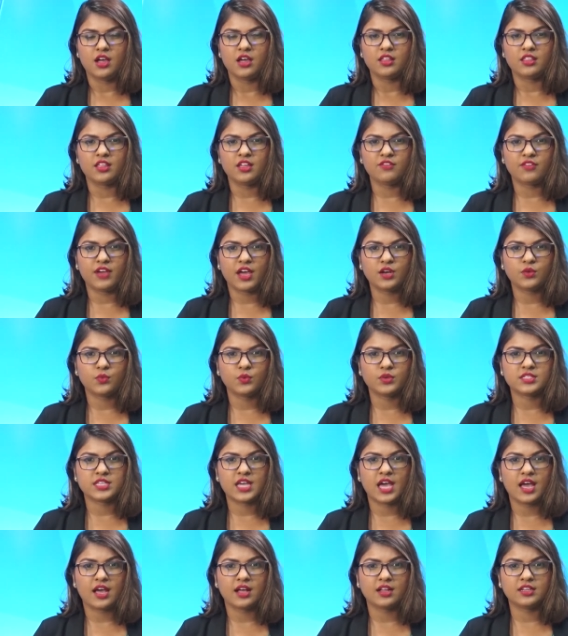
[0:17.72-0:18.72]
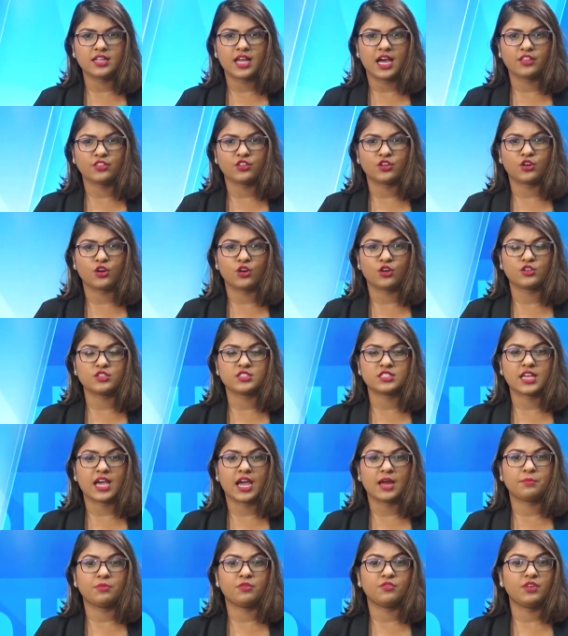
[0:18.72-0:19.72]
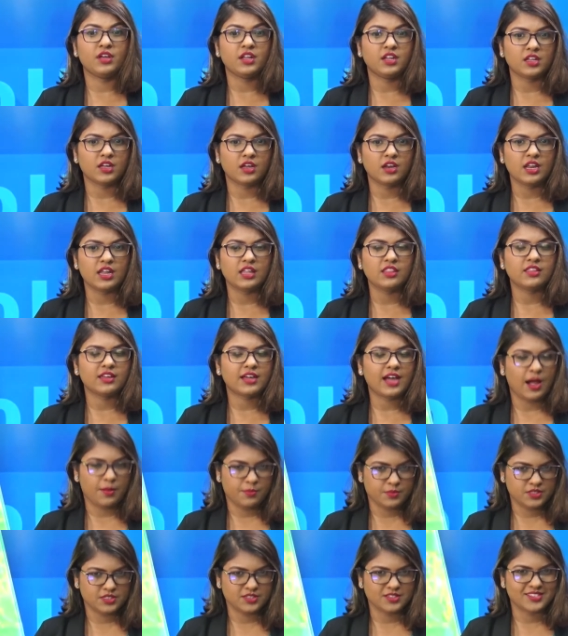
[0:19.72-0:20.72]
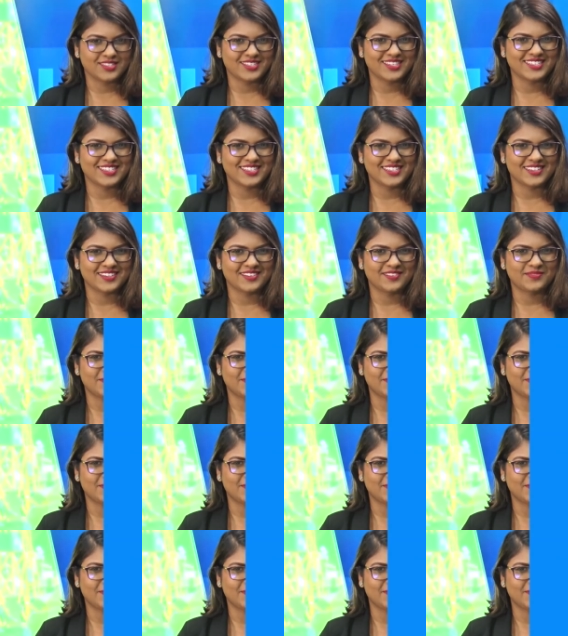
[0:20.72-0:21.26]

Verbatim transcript: The event was held at the Girls Guide Pavilion in the capital city.